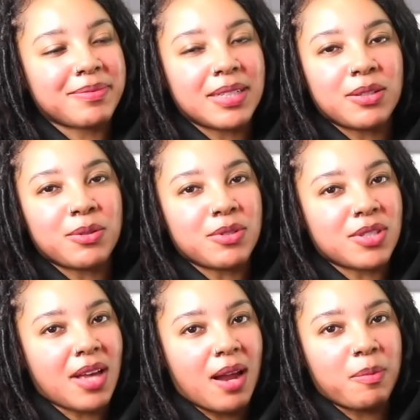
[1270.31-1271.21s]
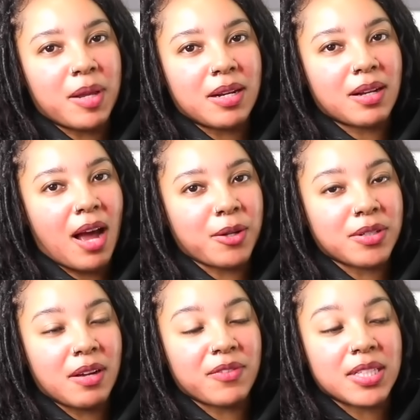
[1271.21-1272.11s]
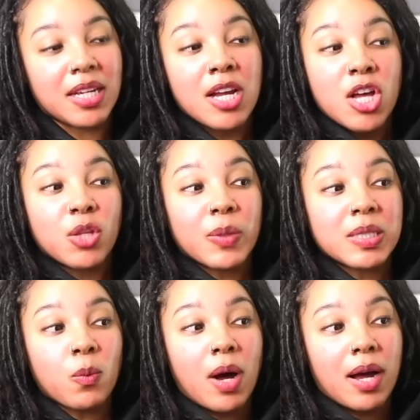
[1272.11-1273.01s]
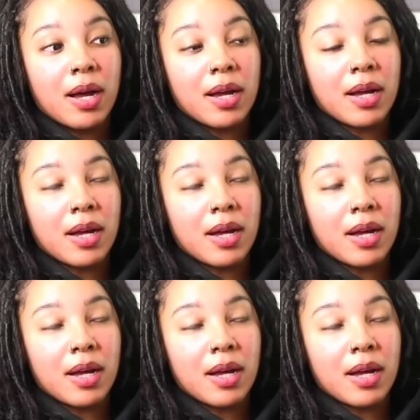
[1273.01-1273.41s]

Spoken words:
You just got to be in a calorie deficit. The reason why